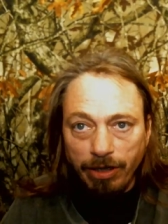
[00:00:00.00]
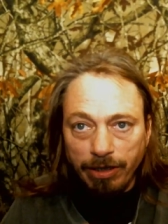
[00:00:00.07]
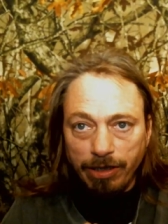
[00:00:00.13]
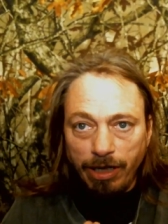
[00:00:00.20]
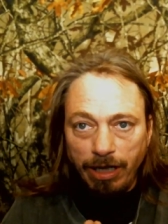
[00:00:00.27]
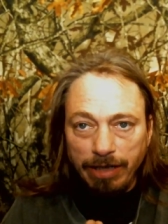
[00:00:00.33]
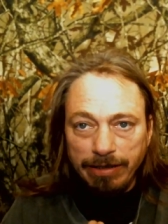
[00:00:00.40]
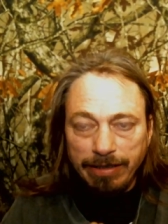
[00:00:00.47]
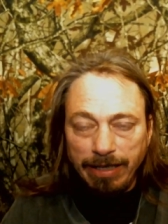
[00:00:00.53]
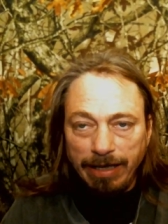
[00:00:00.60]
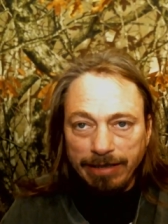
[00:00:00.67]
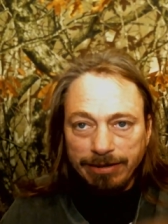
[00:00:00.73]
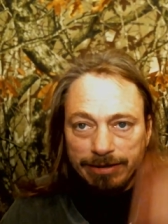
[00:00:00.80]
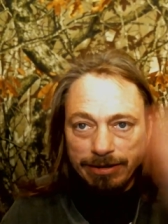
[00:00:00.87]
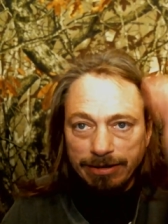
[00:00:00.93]
a
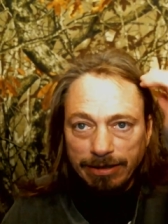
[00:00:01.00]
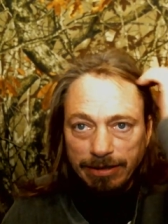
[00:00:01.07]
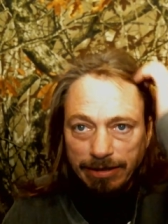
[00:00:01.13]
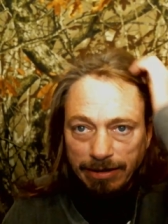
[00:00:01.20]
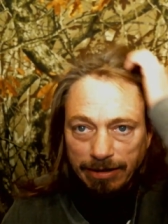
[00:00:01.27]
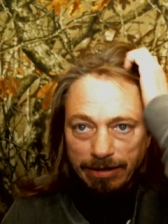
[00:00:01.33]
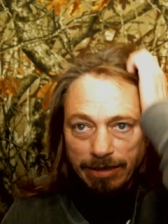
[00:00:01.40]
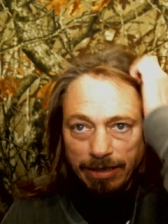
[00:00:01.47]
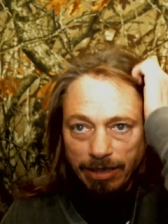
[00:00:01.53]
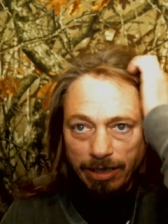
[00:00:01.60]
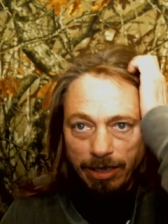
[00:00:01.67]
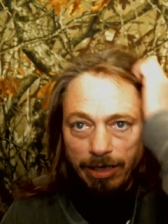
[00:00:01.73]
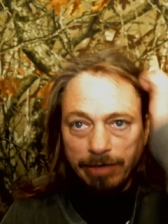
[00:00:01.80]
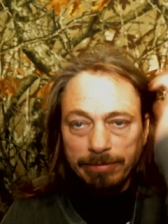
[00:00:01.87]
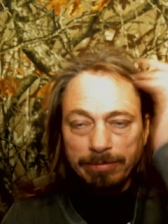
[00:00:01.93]
contest.
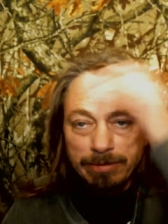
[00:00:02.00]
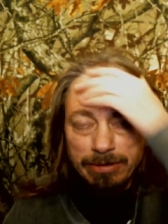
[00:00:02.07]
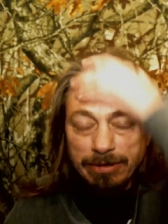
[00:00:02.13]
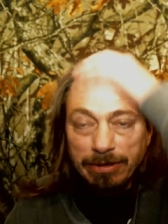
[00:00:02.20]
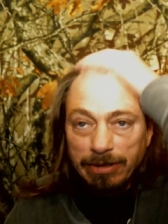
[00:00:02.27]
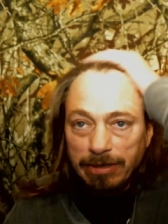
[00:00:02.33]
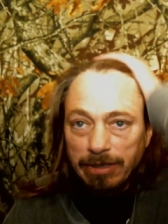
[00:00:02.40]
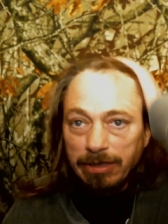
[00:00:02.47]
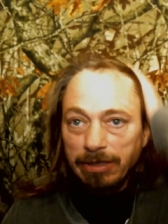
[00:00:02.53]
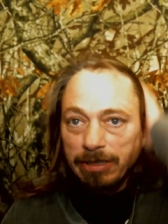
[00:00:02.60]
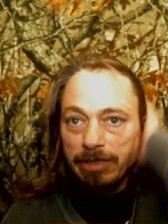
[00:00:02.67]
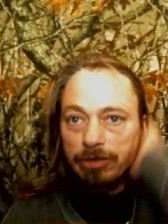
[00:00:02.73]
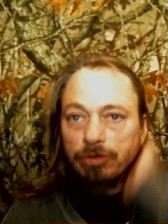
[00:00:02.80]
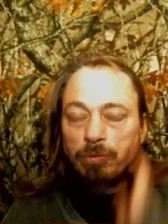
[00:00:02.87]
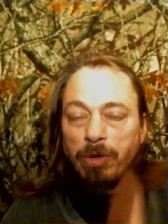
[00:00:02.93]
Uh,
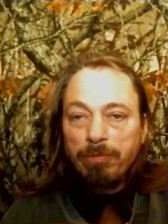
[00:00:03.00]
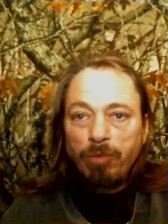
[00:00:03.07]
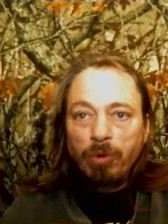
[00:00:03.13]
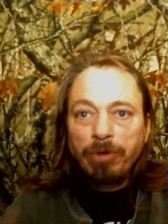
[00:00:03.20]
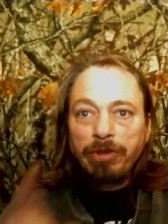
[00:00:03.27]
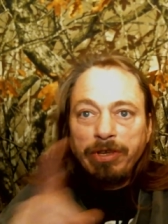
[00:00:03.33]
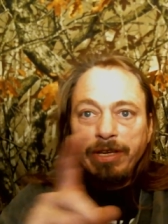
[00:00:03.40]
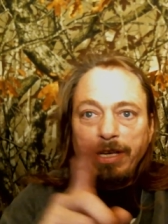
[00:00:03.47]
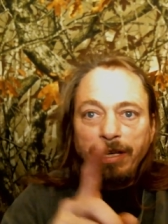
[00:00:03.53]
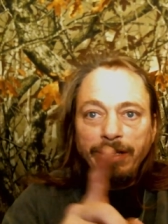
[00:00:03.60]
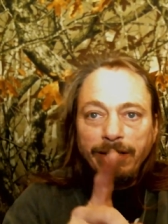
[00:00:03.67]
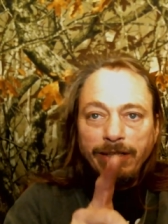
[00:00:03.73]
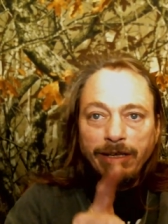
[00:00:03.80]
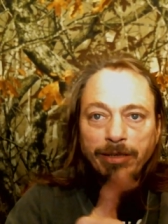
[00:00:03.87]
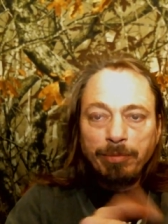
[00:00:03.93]
there's one more thing
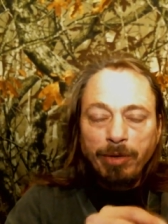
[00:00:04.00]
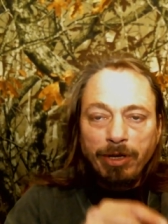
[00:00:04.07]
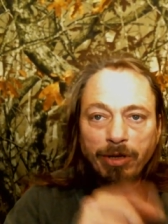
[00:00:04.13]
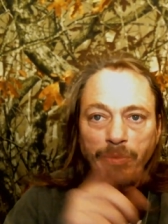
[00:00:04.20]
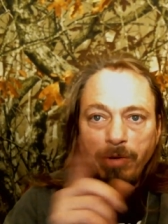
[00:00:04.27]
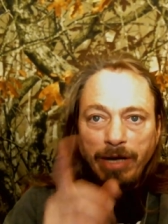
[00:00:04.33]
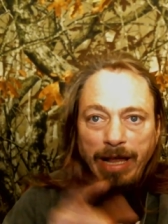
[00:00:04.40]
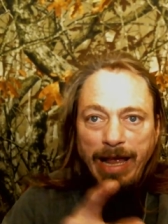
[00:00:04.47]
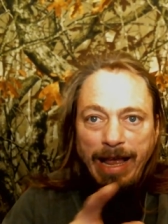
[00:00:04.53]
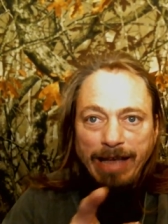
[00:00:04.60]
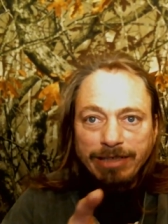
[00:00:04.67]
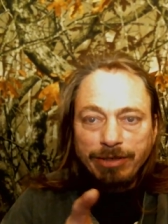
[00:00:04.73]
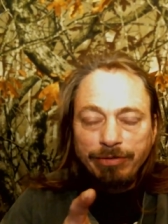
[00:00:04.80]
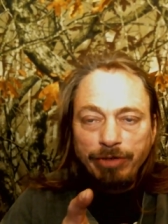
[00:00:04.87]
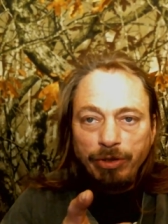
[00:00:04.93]
I'm going to want to
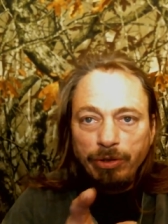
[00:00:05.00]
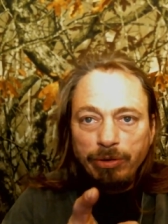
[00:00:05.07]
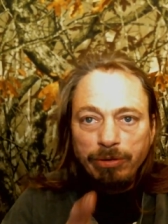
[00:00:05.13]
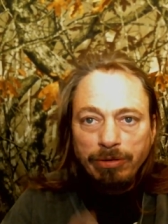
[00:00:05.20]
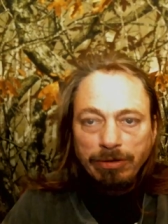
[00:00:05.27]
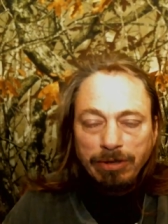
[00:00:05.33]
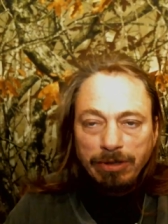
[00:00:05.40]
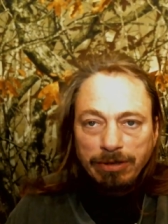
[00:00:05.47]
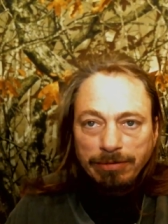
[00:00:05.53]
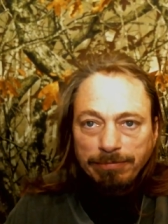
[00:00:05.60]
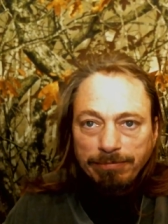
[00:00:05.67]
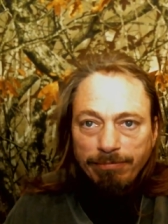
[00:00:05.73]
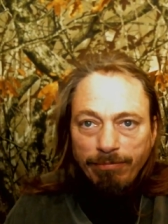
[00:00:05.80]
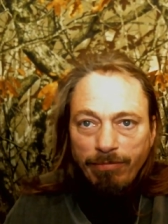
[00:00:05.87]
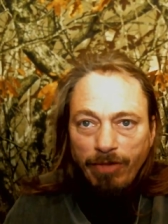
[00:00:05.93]
ask of you.
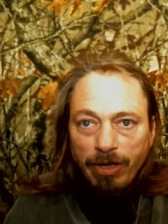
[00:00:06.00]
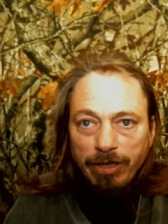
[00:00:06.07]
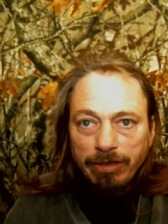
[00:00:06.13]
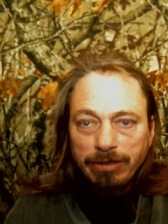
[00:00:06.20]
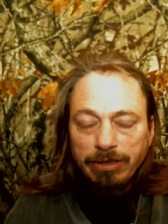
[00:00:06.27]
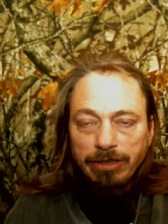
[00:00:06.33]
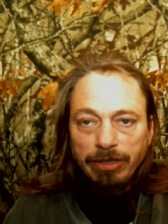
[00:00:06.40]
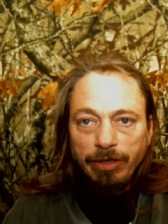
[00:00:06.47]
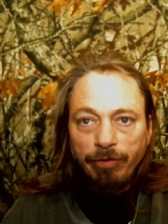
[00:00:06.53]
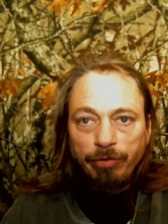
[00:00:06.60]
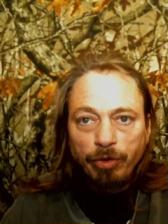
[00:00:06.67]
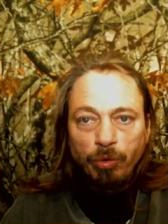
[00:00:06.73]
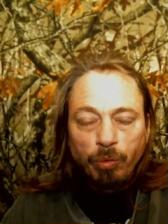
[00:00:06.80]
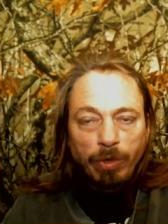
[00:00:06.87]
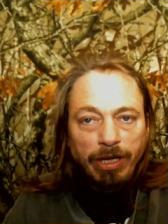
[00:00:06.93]
If
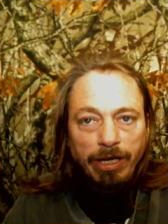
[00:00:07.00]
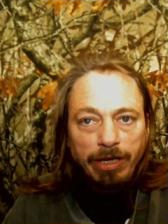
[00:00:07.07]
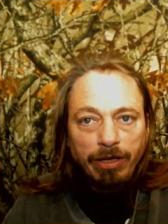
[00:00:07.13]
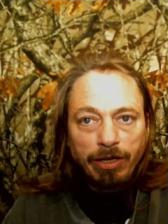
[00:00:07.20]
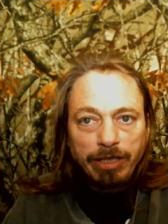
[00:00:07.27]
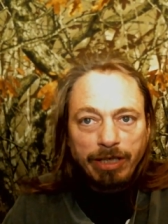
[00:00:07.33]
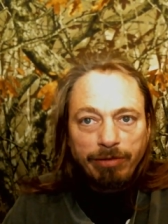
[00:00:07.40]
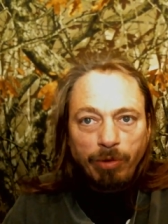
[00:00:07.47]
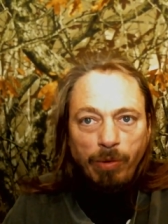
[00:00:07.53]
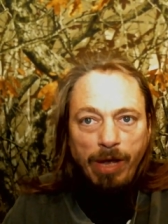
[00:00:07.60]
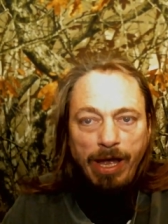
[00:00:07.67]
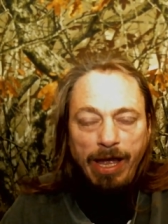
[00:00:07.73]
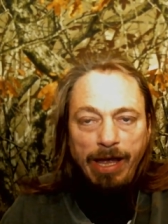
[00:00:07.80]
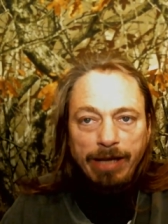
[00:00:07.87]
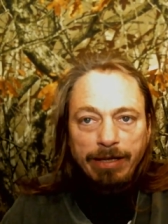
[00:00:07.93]
you win our
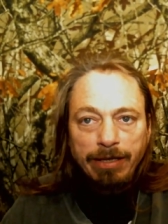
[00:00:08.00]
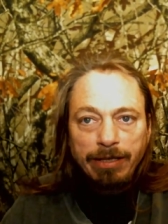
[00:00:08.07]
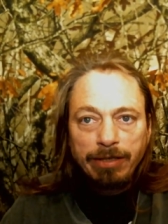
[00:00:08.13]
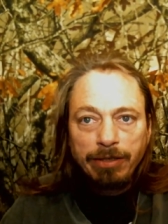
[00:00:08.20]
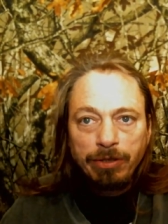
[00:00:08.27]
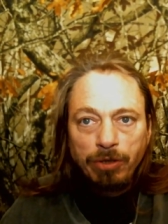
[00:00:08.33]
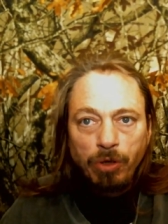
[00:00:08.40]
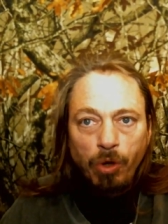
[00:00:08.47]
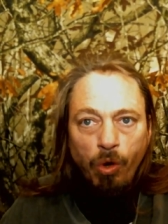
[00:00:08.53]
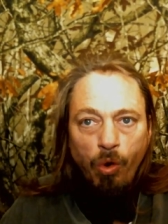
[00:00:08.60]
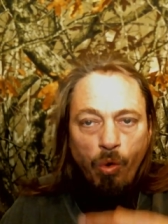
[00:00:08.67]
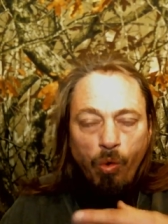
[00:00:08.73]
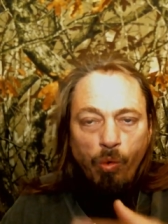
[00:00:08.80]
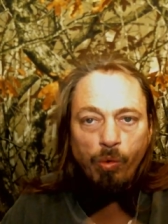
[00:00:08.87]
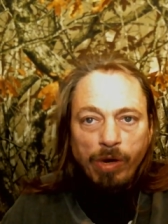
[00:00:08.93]
giveaway,
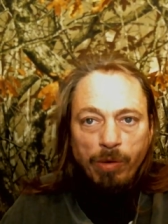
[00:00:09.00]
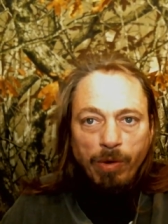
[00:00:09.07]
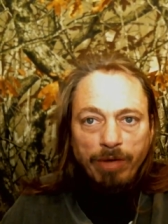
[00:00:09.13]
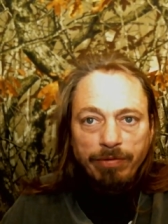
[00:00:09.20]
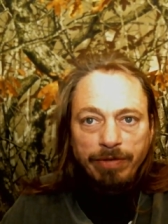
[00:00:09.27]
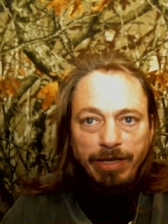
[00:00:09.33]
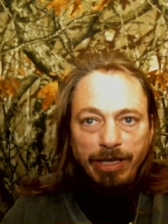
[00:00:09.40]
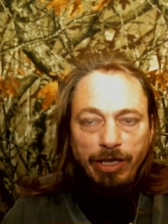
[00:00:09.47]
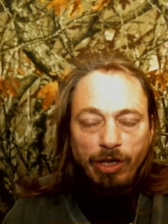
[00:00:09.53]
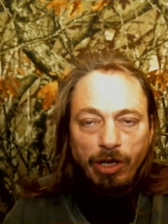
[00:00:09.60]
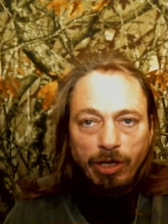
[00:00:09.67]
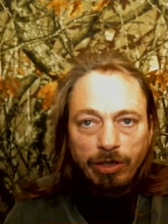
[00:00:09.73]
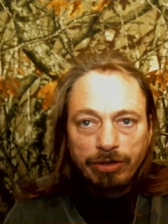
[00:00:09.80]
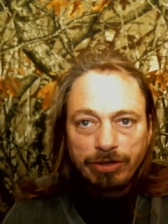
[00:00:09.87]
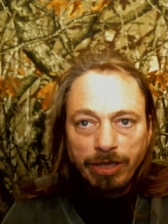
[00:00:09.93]
we want
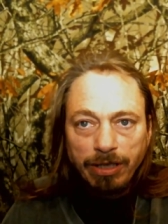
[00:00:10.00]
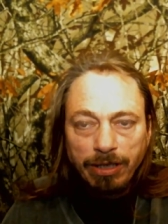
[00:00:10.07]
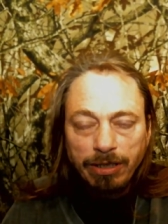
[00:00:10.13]
videos